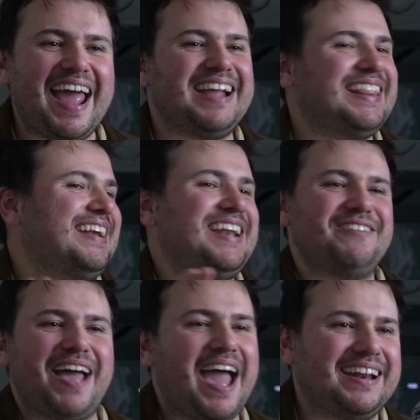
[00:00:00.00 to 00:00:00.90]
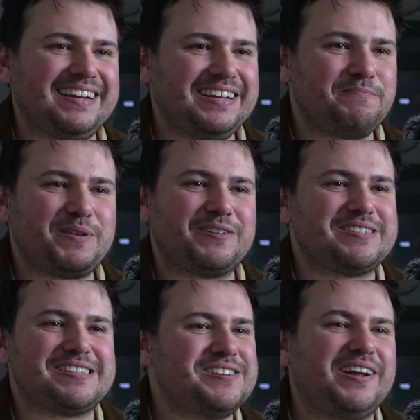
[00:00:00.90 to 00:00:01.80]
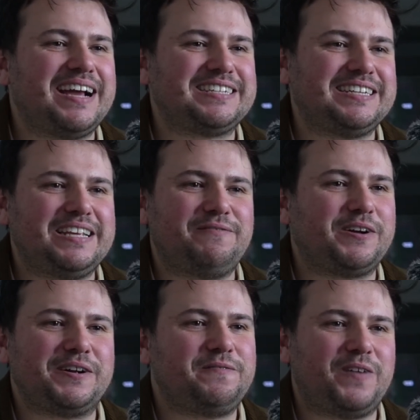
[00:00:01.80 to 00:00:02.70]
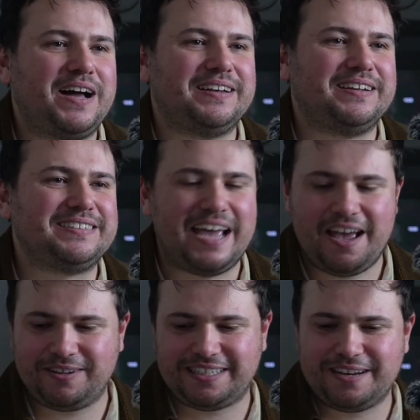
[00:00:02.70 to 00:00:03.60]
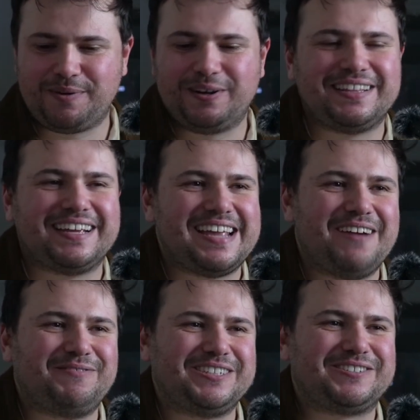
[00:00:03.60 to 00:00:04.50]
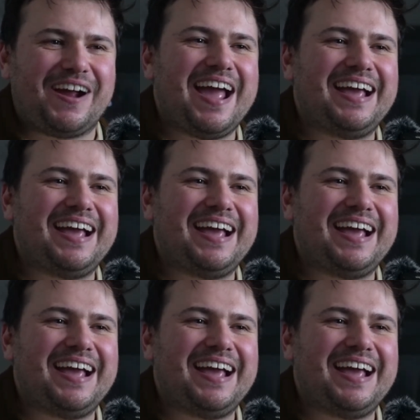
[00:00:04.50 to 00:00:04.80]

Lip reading: And they never added it because it's not actually very fun to have a dead body that you have to drag.